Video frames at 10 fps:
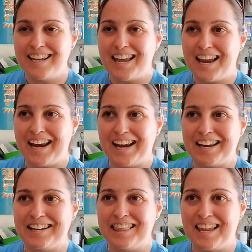
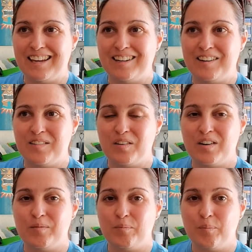And then
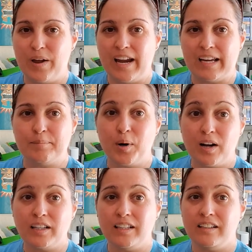Anne
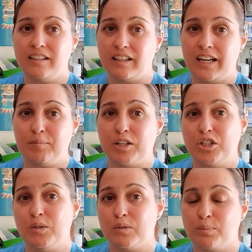Bonny claimed that
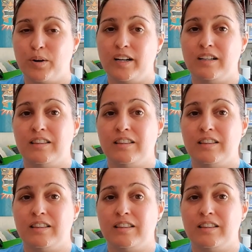she was pregnant.